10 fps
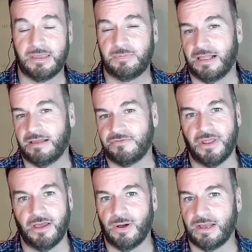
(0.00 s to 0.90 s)
People
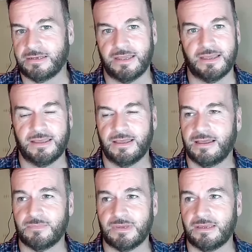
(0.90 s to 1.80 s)
have no
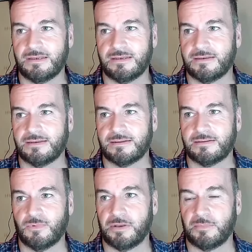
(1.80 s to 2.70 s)
idea. I mean.
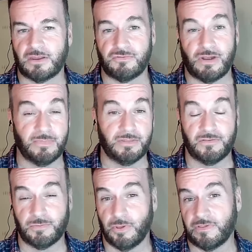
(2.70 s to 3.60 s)
One of my
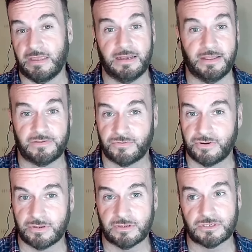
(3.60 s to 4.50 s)
grandmothers was
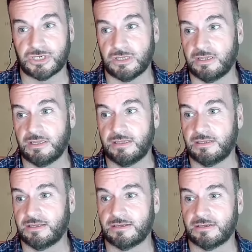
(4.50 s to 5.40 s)
illiterate.
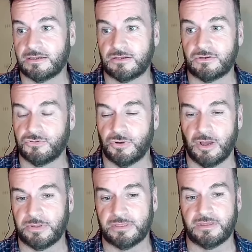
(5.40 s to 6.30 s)
She
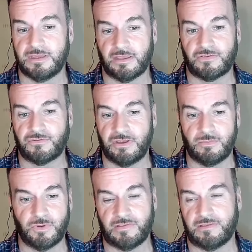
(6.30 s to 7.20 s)
grew up in the
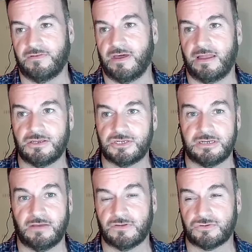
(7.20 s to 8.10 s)
extreme west of
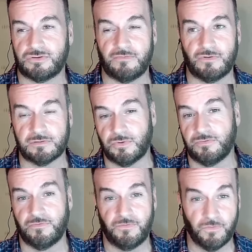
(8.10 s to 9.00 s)
Ireland. She never traveled
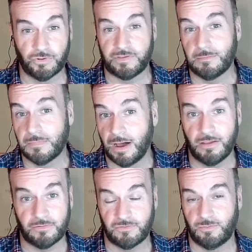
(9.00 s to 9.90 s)
more than 40
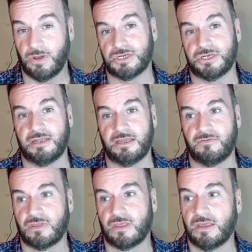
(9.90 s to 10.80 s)
miles from where she
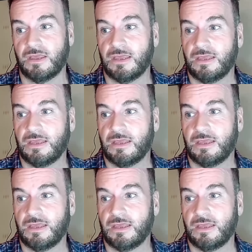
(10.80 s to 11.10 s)
lived.